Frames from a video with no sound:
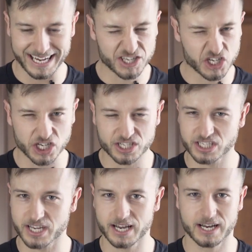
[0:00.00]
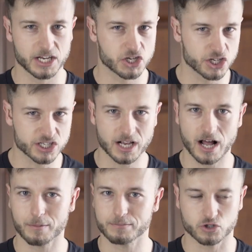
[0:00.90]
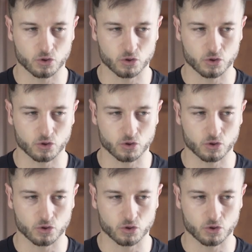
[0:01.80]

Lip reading: itchy skin, itchy scalp,